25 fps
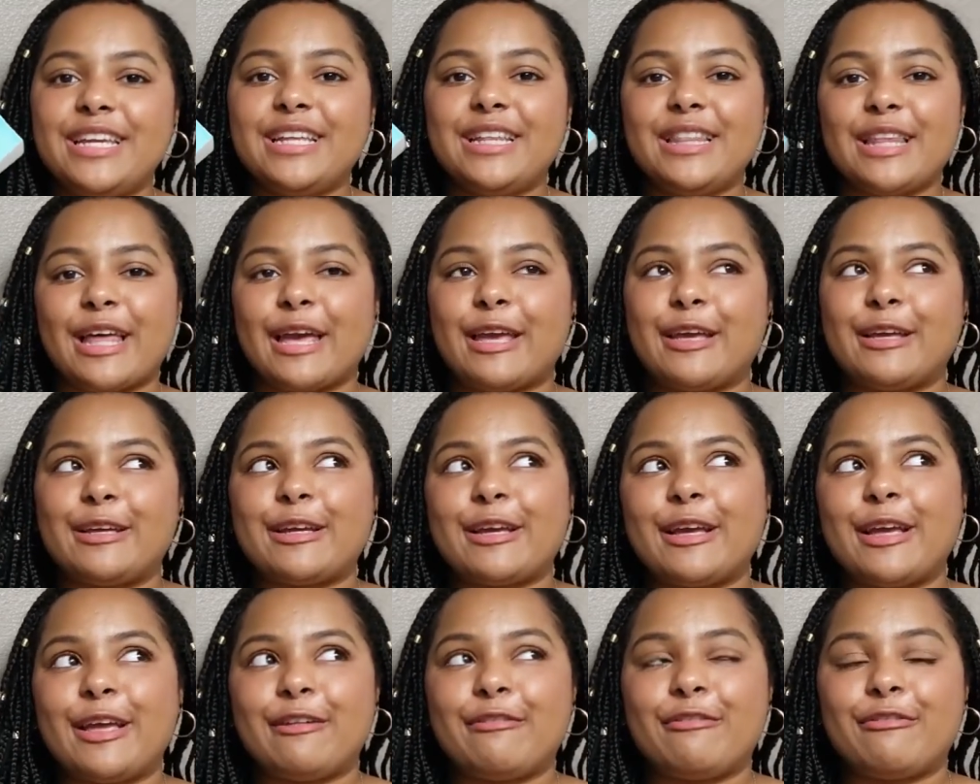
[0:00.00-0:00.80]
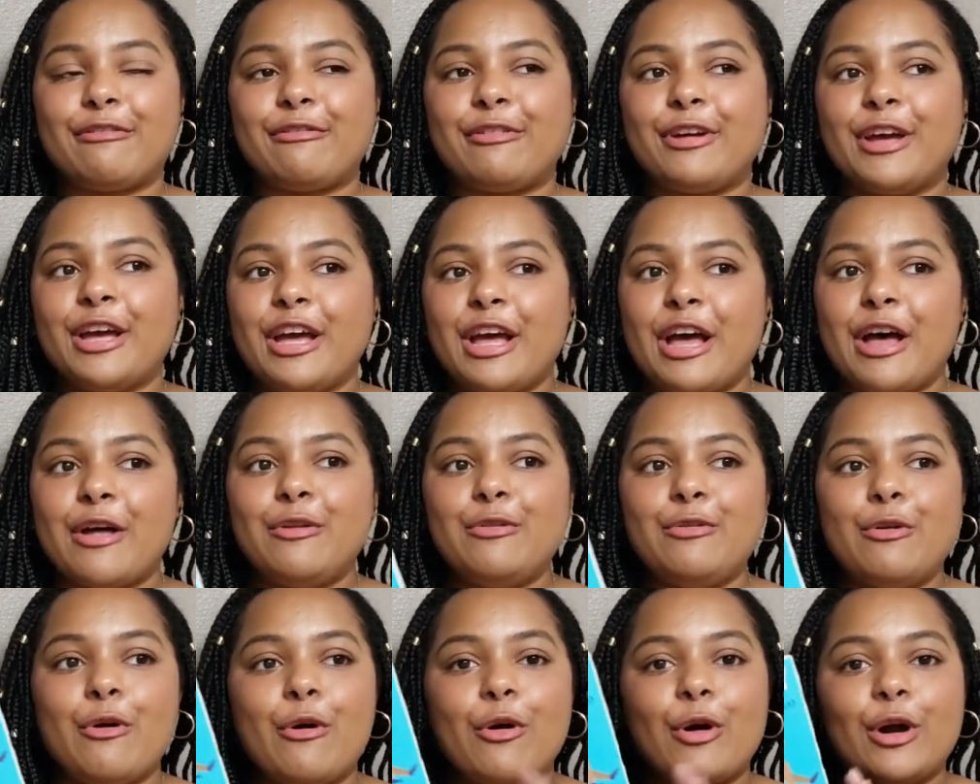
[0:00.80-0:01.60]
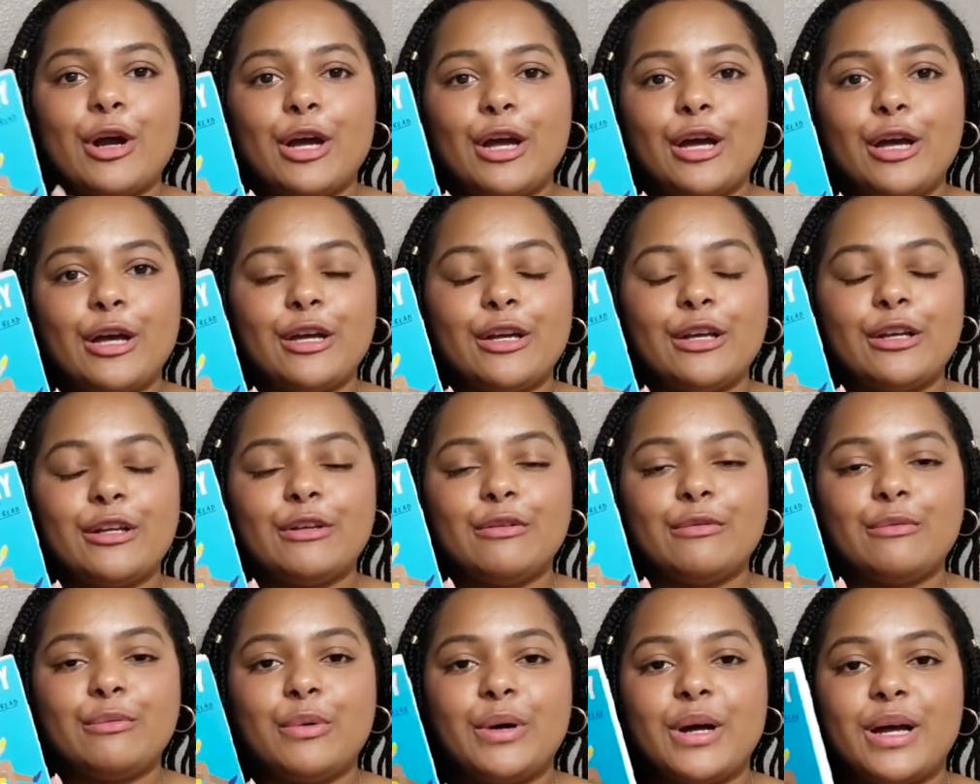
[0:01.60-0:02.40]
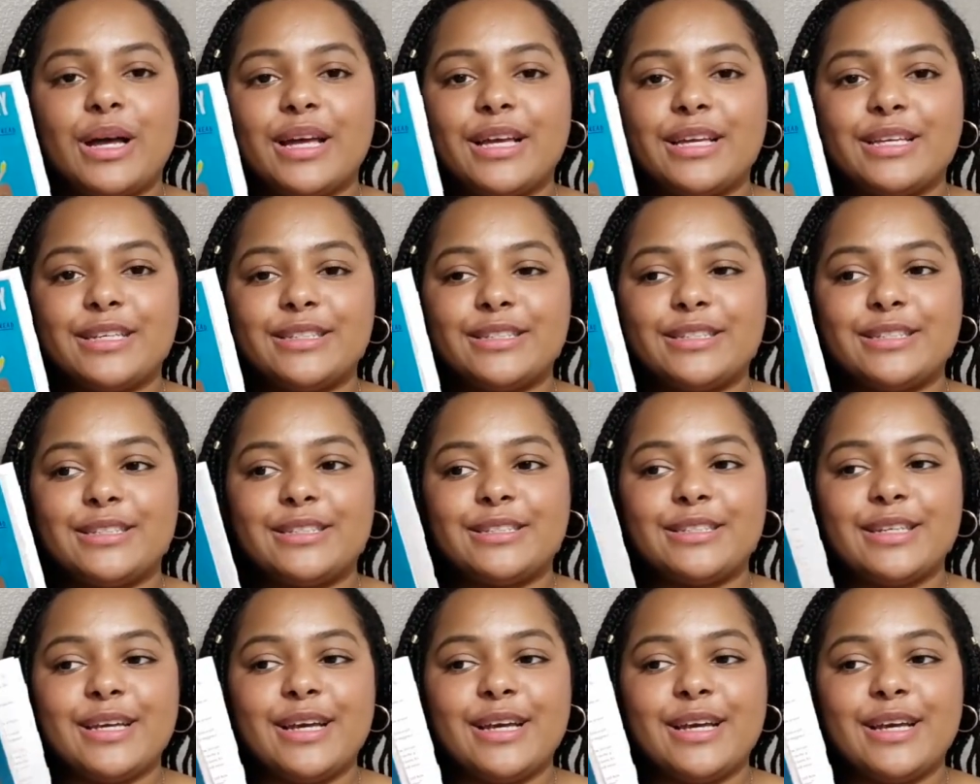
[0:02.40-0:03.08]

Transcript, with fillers: like if Nora was